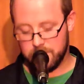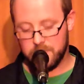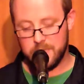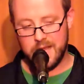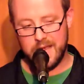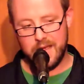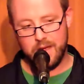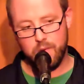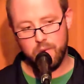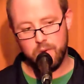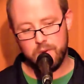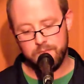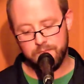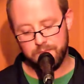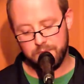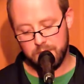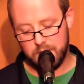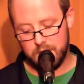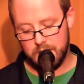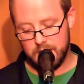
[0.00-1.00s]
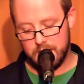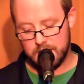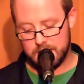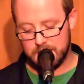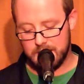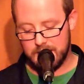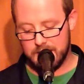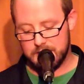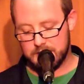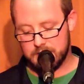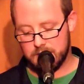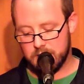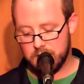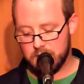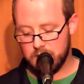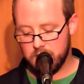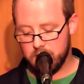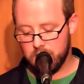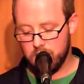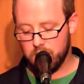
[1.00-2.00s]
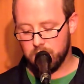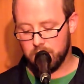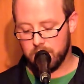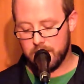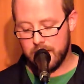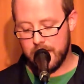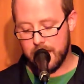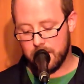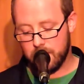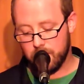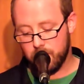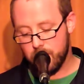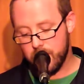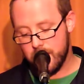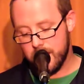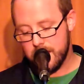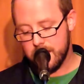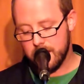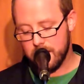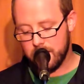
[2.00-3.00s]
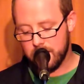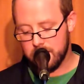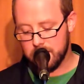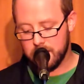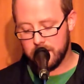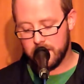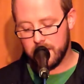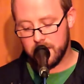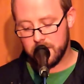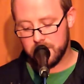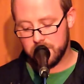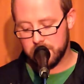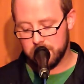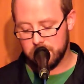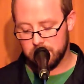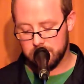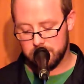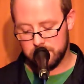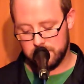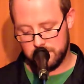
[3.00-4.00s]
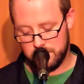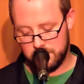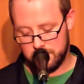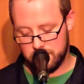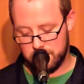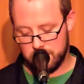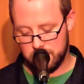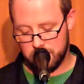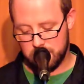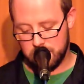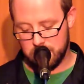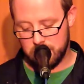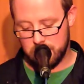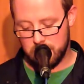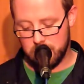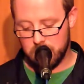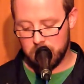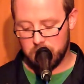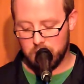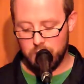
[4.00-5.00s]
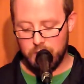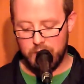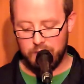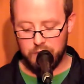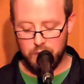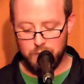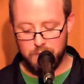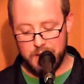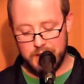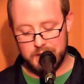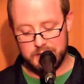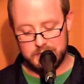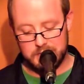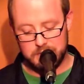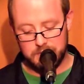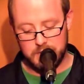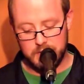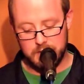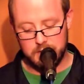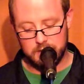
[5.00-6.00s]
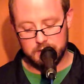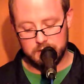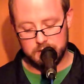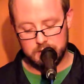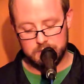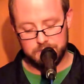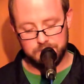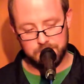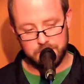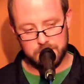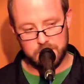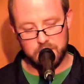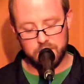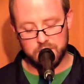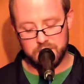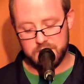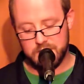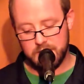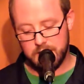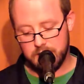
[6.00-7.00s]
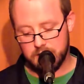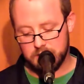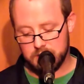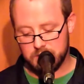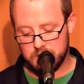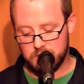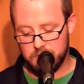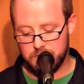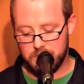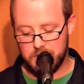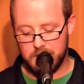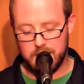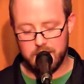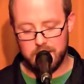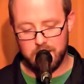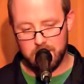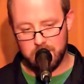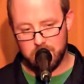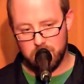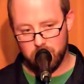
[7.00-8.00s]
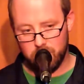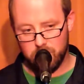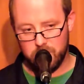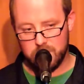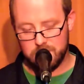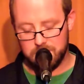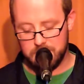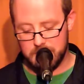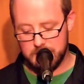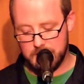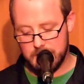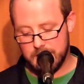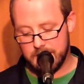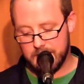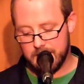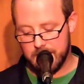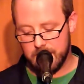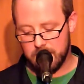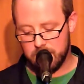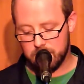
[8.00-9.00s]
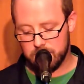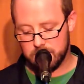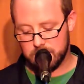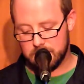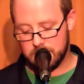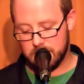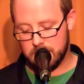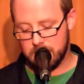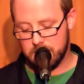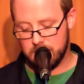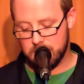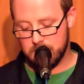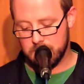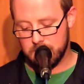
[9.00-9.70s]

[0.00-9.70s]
Now, years later and now long dead, we are in the kitchen. You have your back to me. You're seeing to something, and it annoys me that I cannot see.